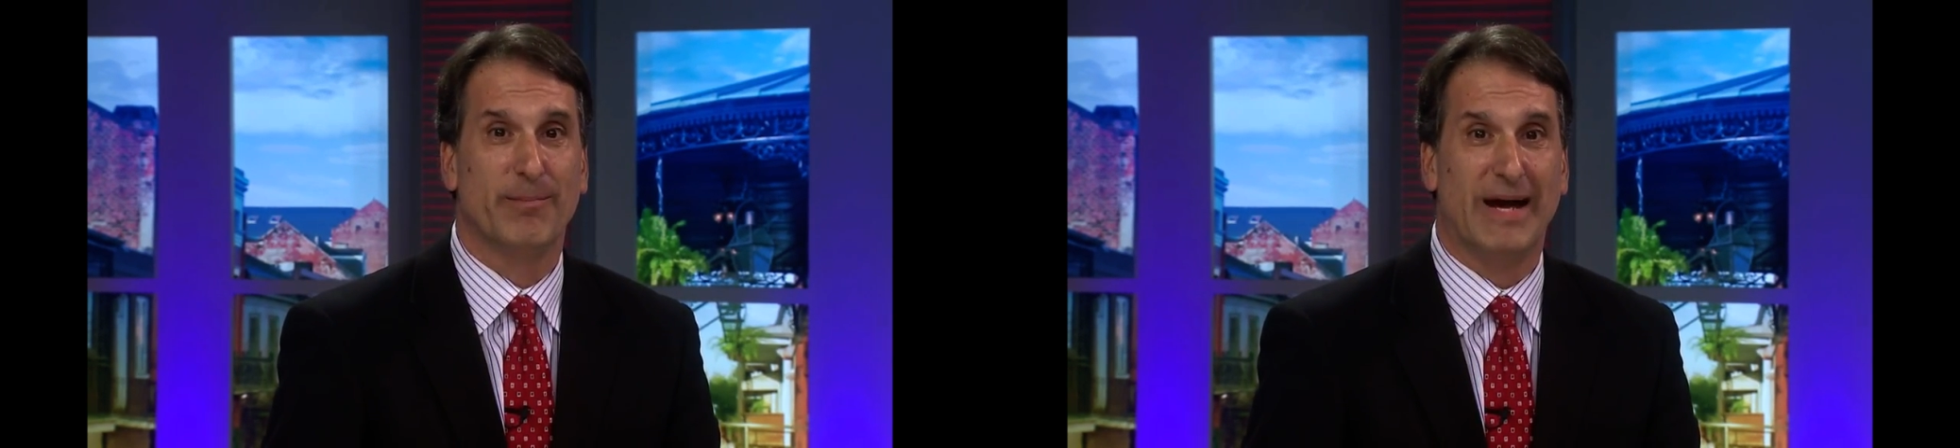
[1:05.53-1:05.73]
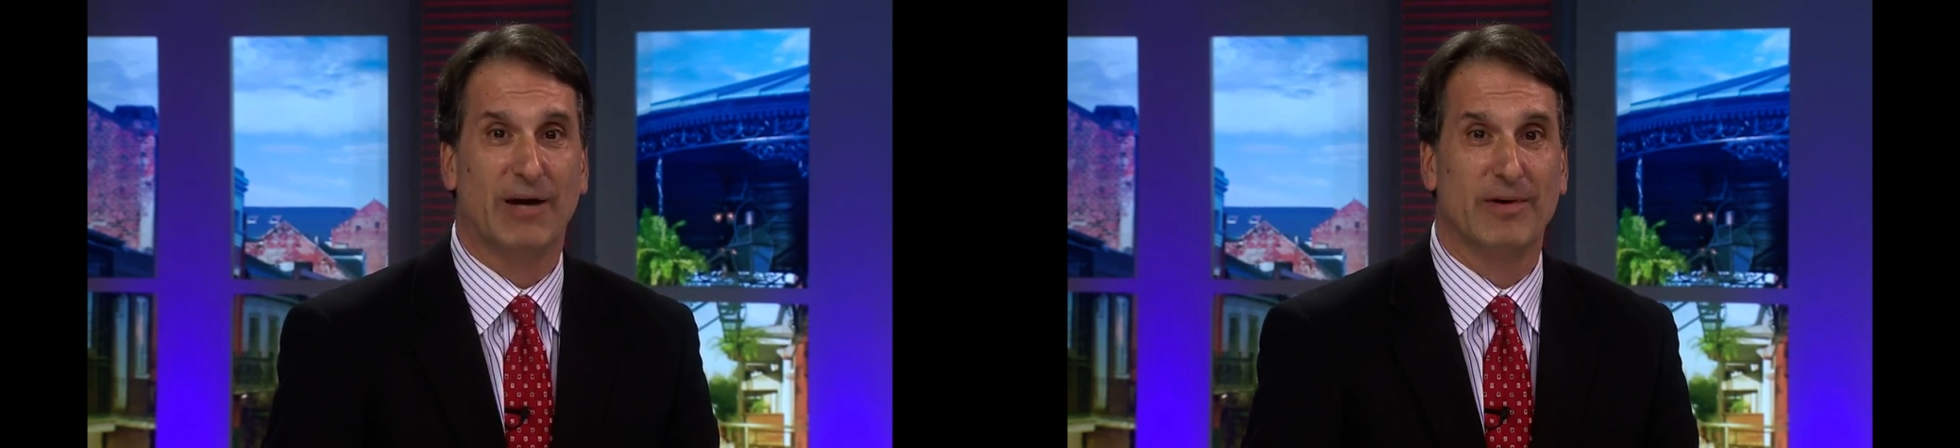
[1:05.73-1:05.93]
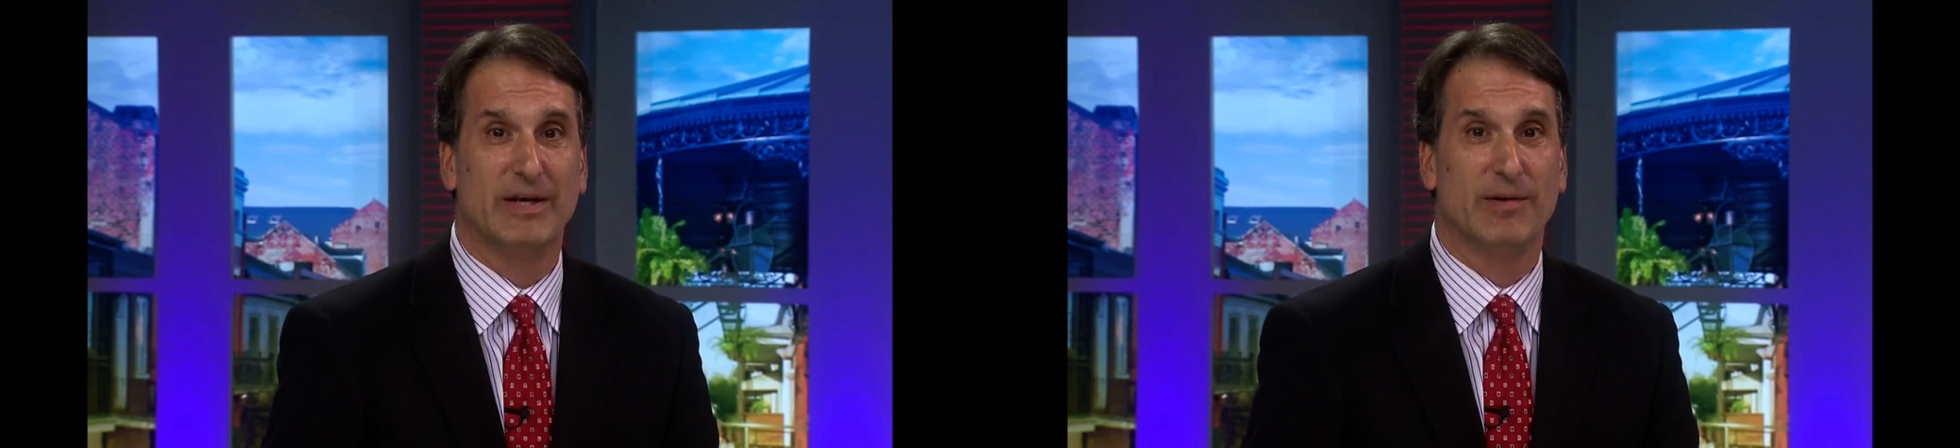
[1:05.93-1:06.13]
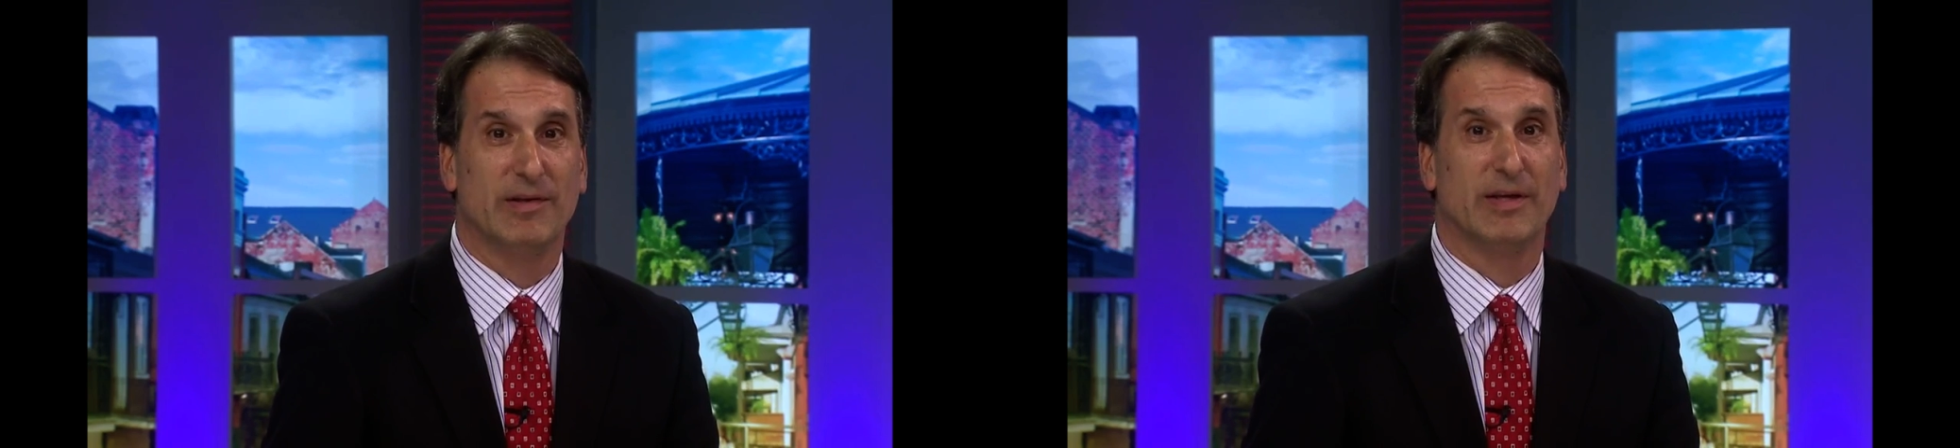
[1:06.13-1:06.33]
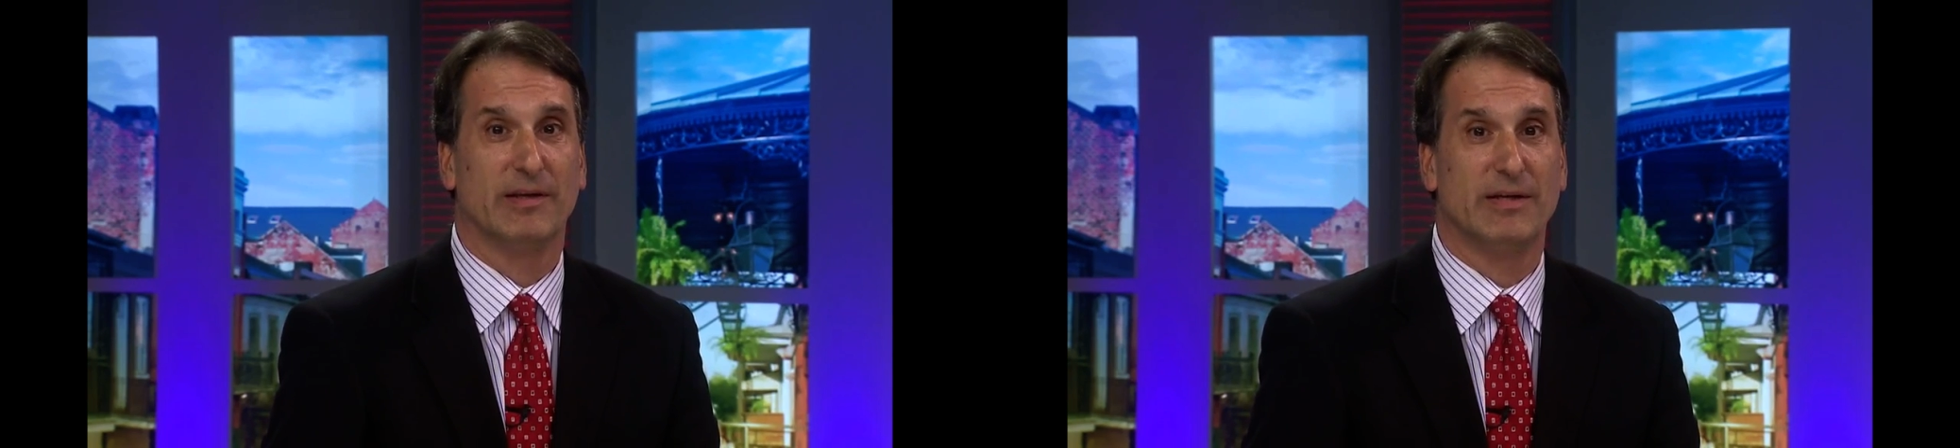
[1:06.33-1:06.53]
back when he
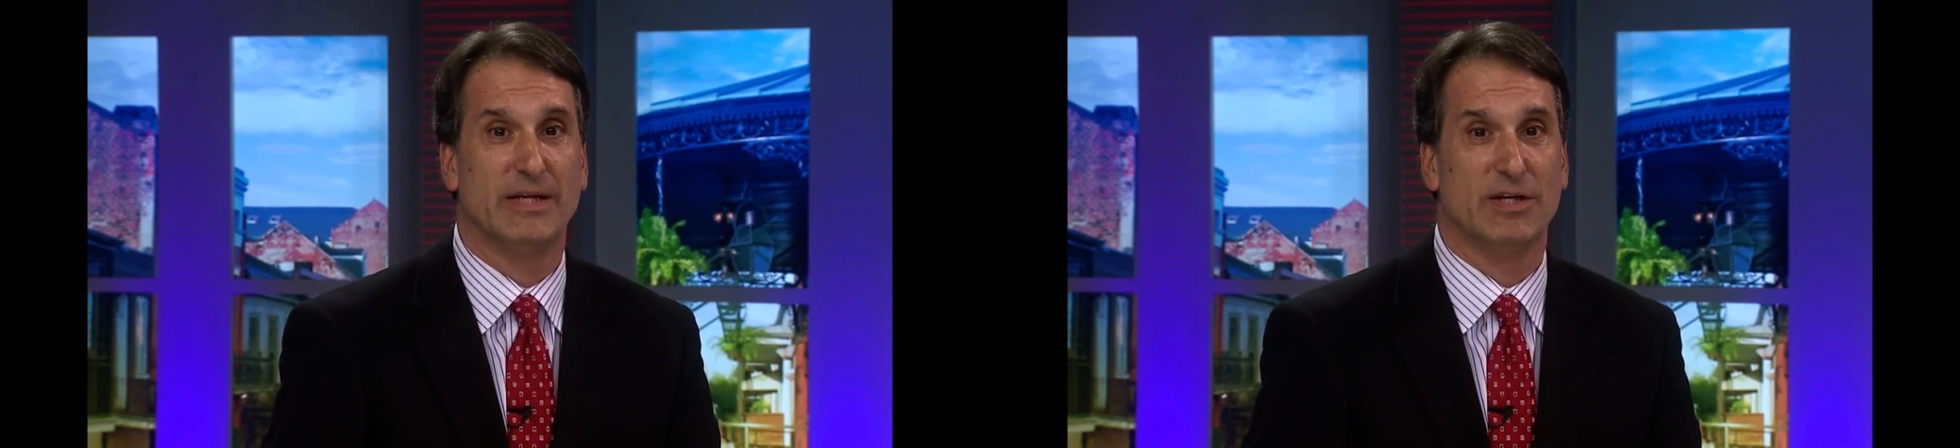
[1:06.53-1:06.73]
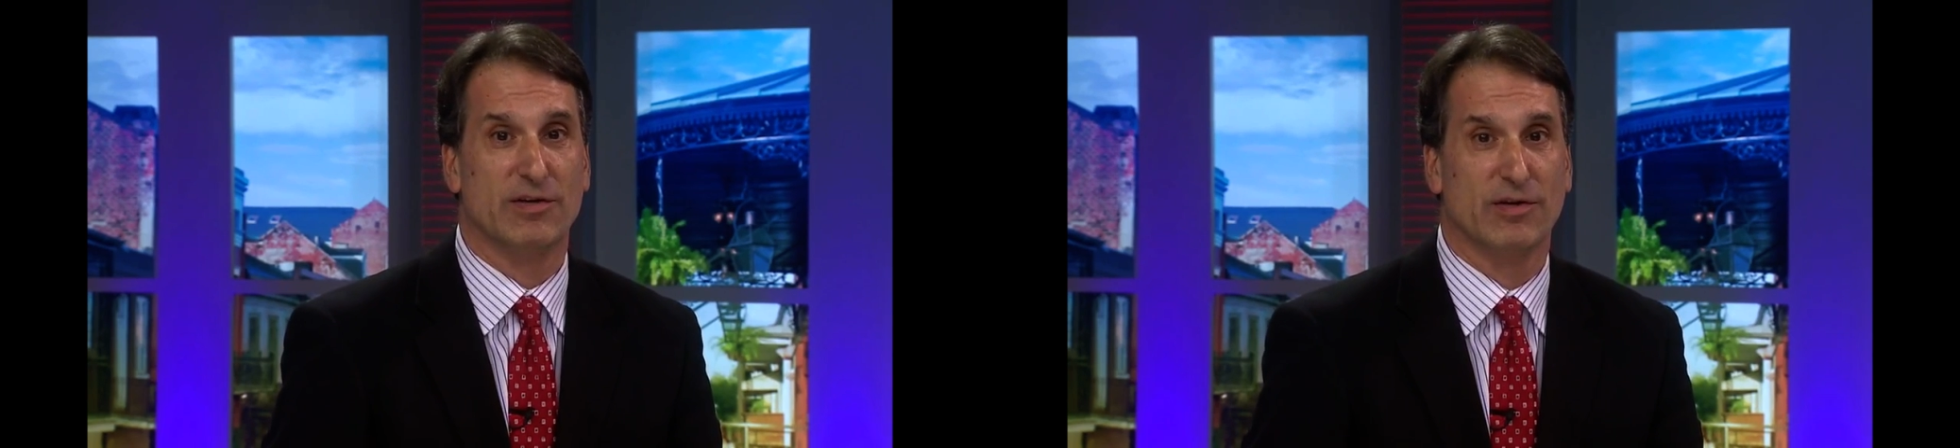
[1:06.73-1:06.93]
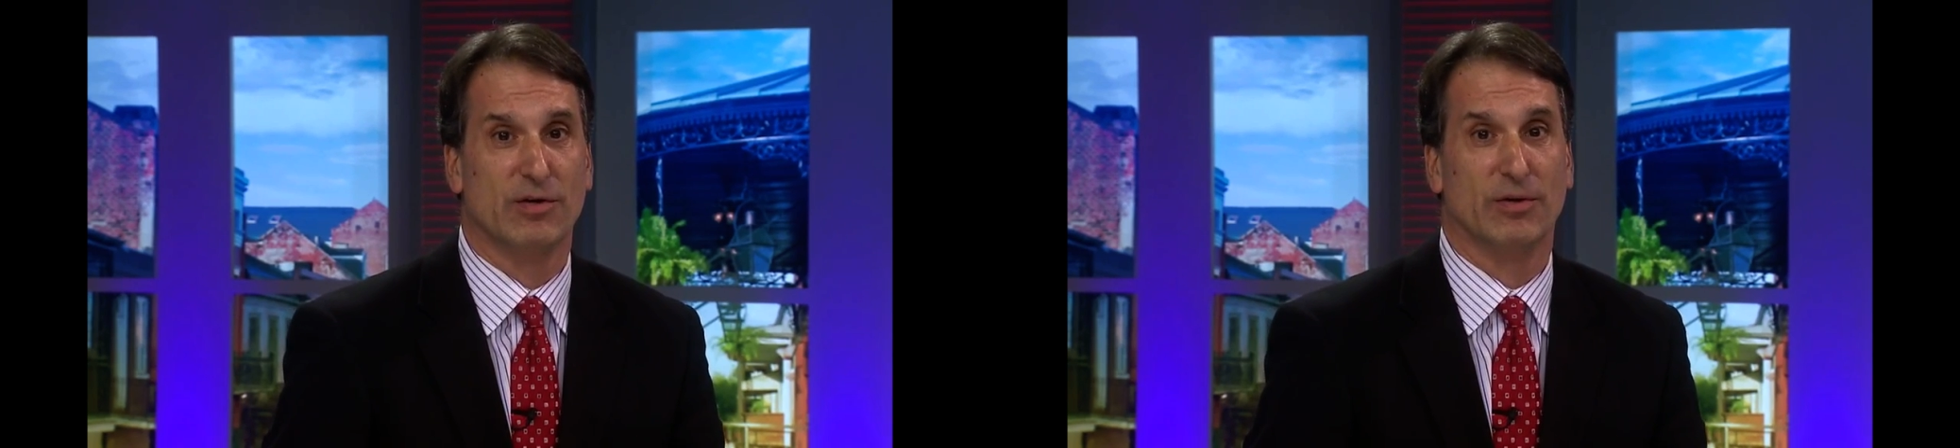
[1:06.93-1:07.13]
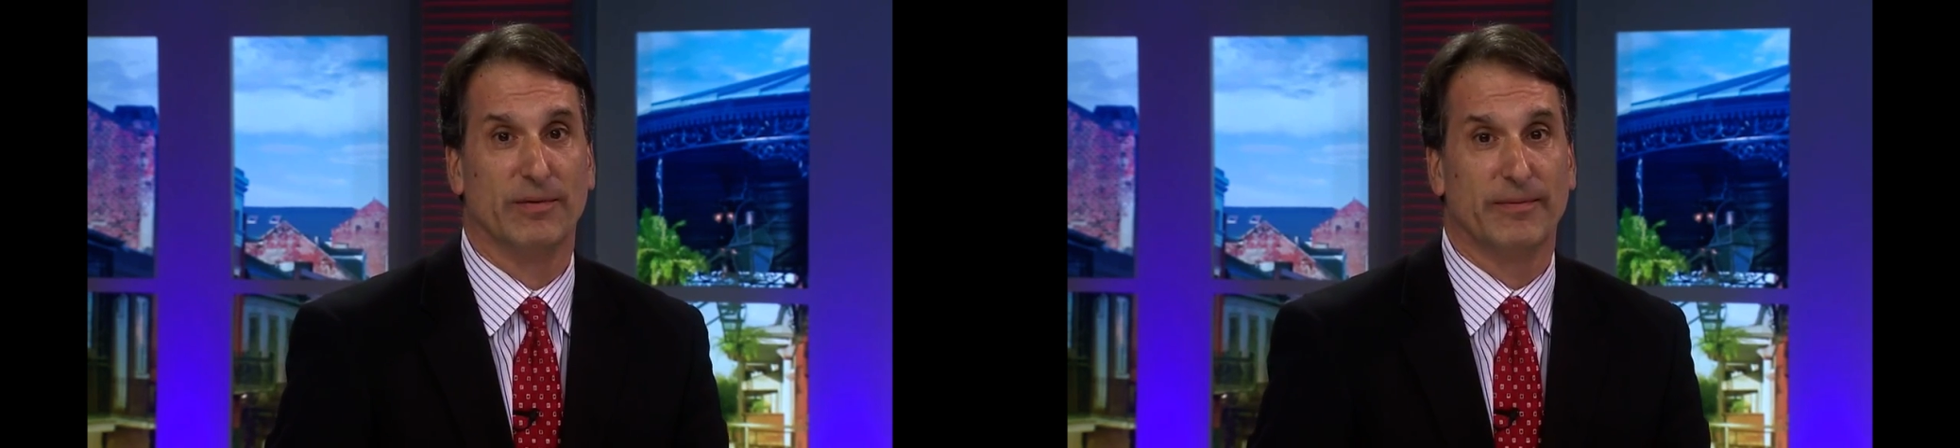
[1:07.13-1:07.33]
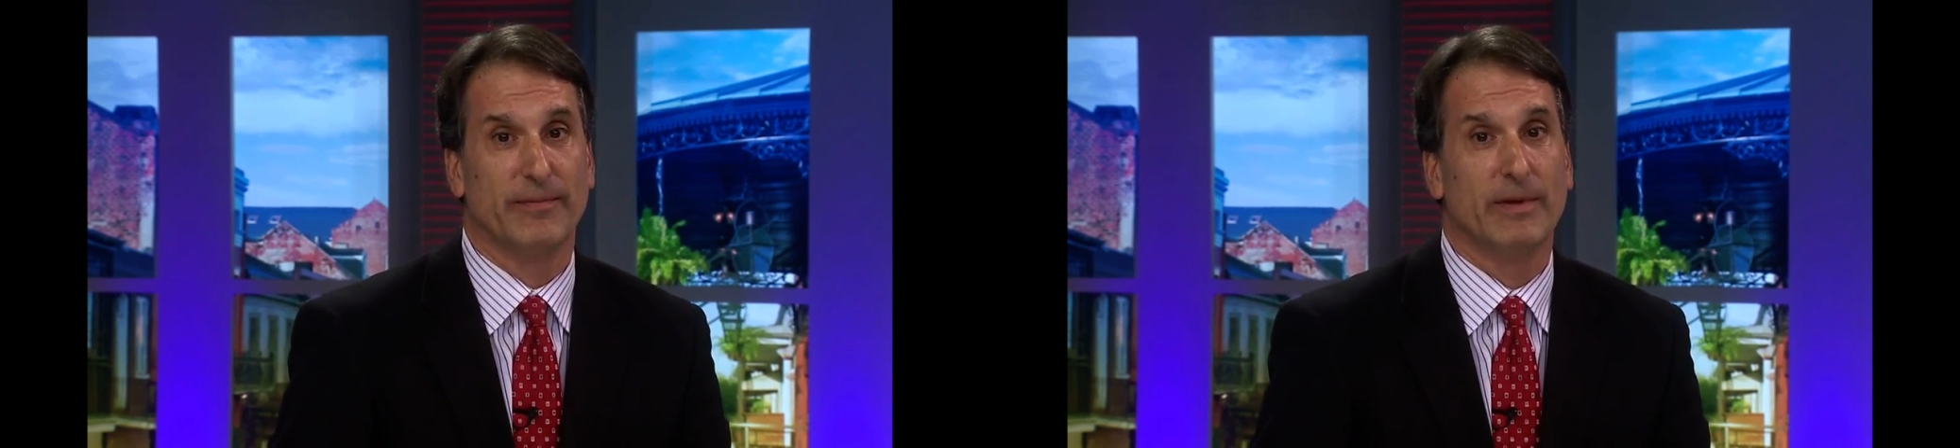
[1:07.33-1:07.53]
was 16 years old.